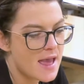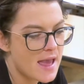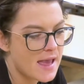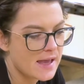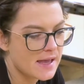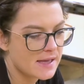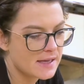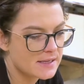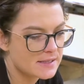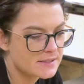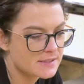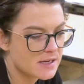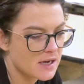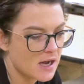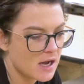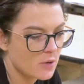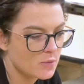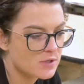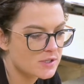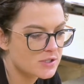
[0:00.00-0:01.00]
and
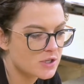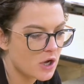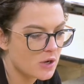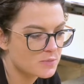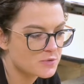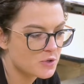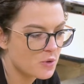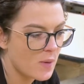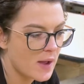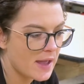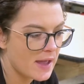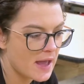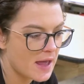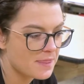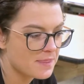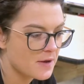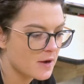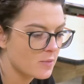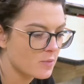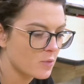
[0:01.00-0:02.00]
we sculpt away
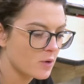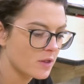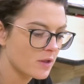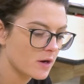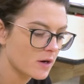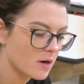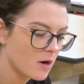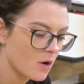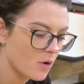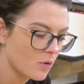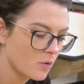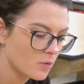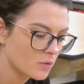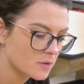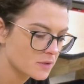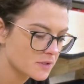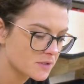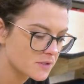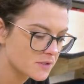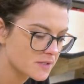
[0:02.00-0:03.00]
at them with our
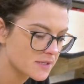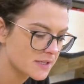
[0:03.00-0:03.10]
own